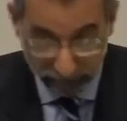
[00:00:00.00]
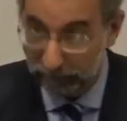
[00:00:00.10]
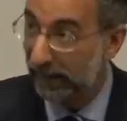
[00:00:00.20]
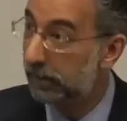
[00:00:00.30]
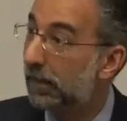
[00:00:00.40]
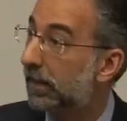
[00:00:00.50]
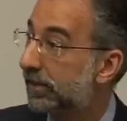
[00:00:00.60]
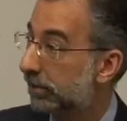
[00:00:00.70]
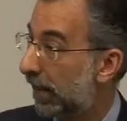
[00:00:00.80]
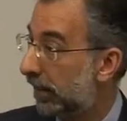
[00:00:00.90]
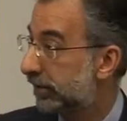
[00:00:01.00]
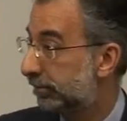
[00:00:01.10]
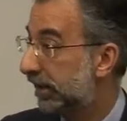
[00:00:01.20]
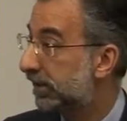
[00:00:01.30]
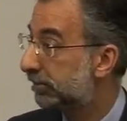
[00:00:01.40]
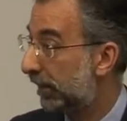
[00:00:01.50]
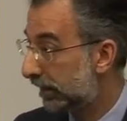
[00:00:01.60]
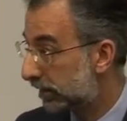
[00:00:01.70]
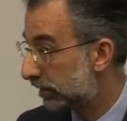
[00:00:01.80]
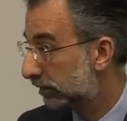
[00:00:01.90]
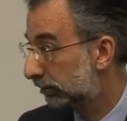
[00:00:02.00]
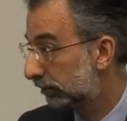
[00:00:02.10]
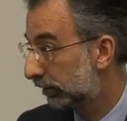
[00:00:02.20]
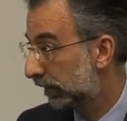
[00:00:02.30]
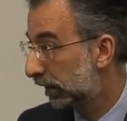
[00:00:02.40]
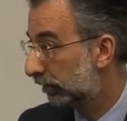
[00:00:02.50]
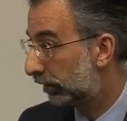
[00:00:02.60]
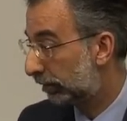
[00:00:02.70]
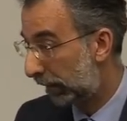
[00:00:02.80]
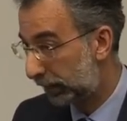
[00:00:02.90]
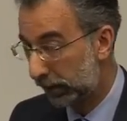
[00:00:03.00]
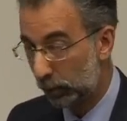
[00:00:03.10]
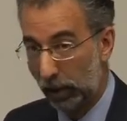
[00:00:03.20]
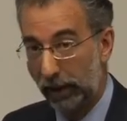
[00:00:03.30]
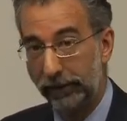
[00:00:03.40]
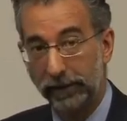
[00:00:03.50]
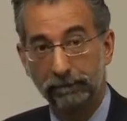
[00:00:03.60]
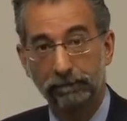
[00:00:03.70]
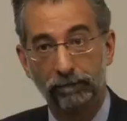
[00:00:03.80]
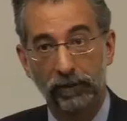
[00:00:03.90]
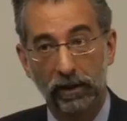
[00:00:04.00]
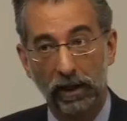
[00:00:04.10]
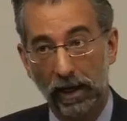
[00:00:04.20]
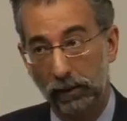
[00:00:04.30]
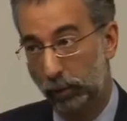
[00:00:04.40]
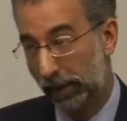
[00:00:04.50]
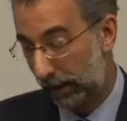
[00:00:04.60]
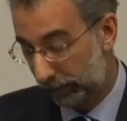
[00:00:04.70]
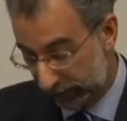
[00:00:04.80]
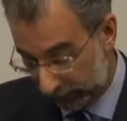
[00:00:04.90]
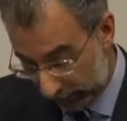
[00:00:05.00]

many millions of pounds being spent for a public inquiry and what happened